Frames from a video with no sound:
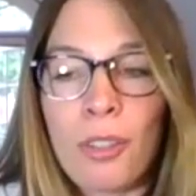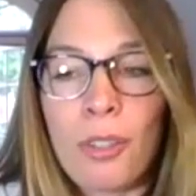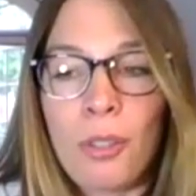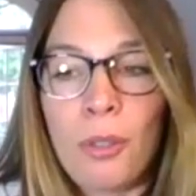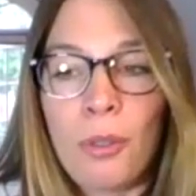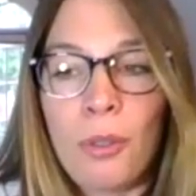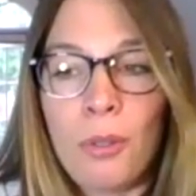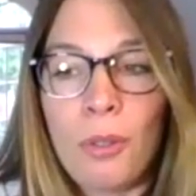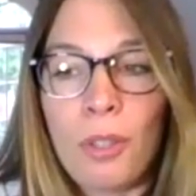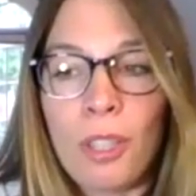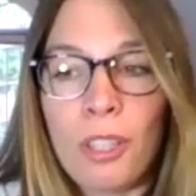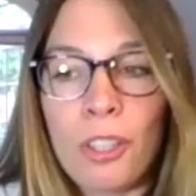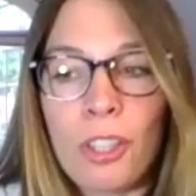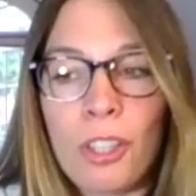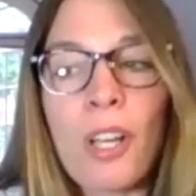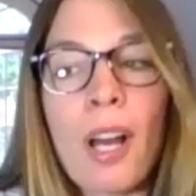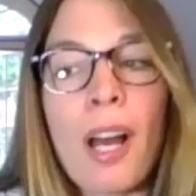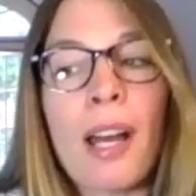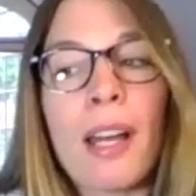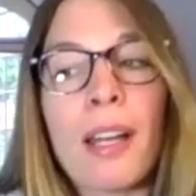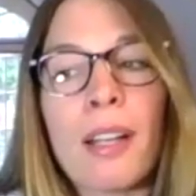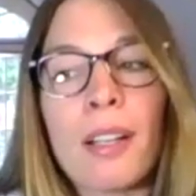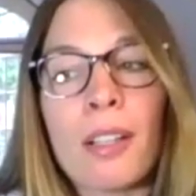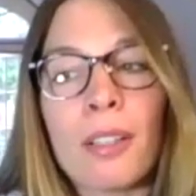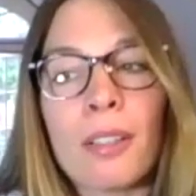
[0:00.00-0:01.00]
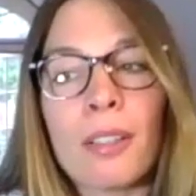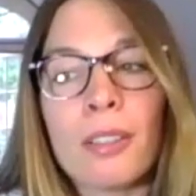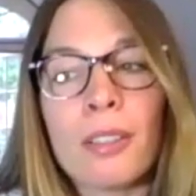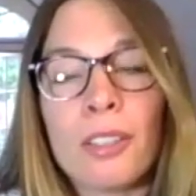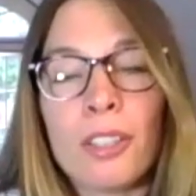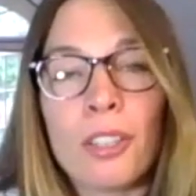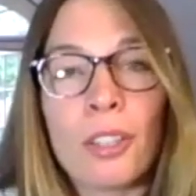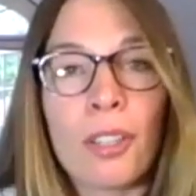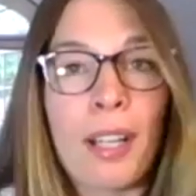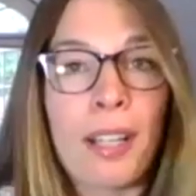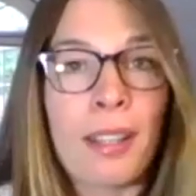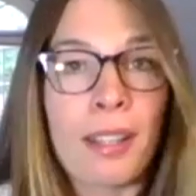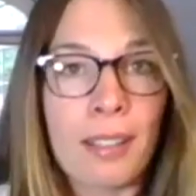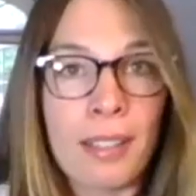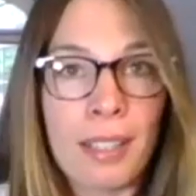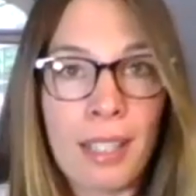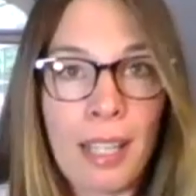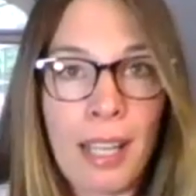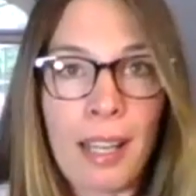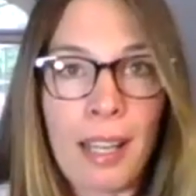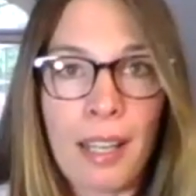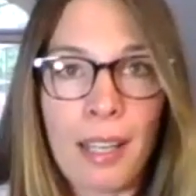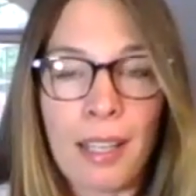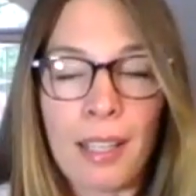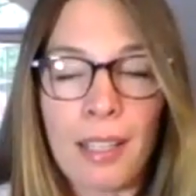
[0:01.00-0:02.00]
to a child during the
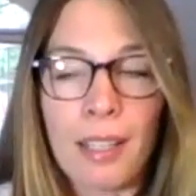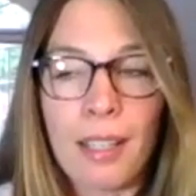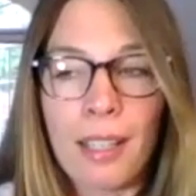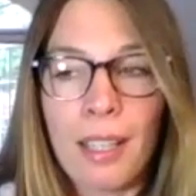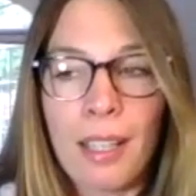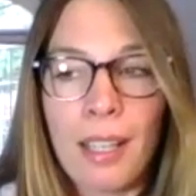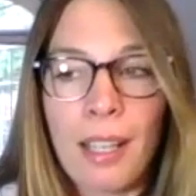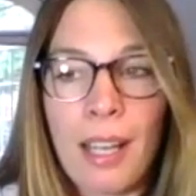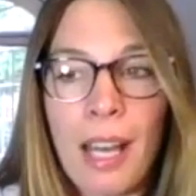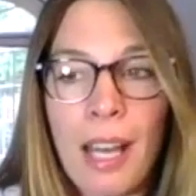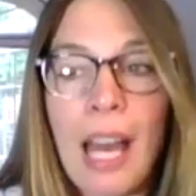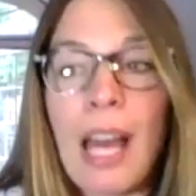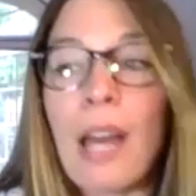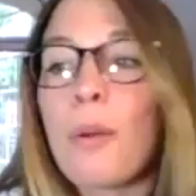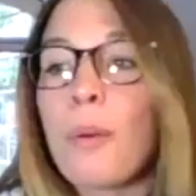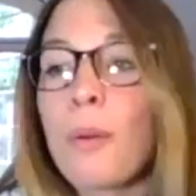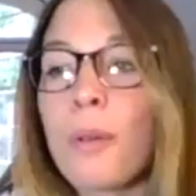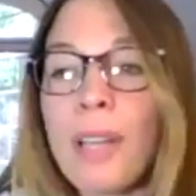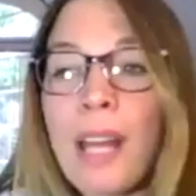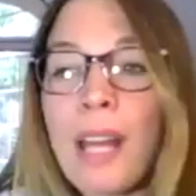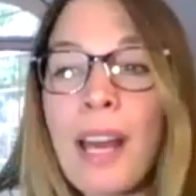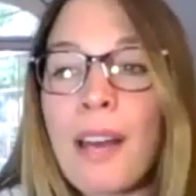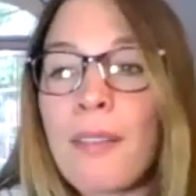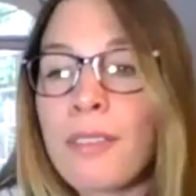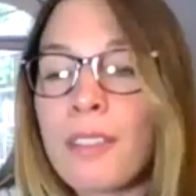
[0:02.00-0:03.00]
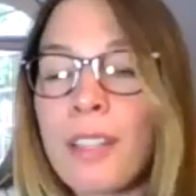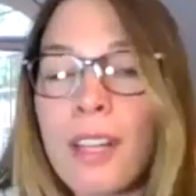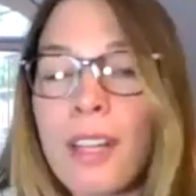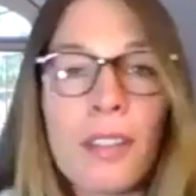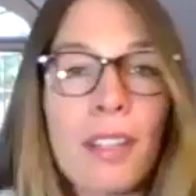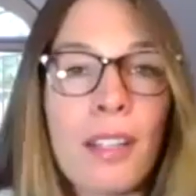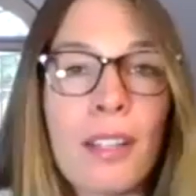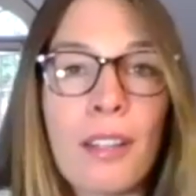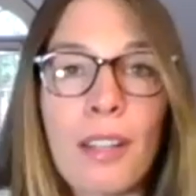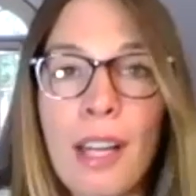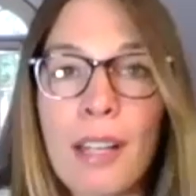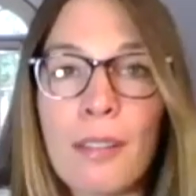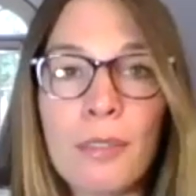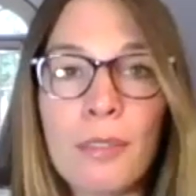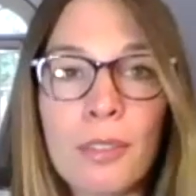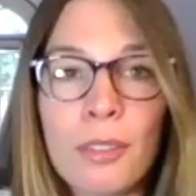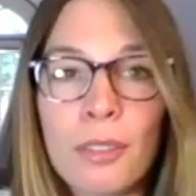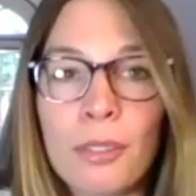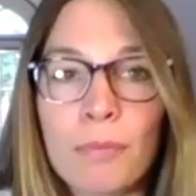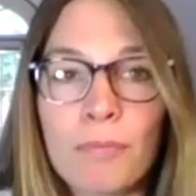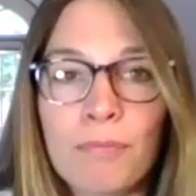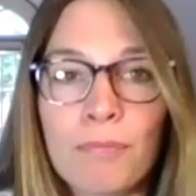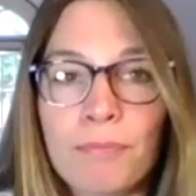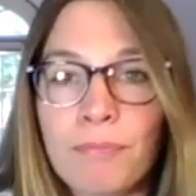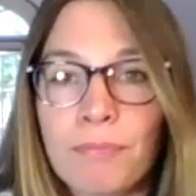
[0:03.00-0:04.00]
day, I would have nothing left,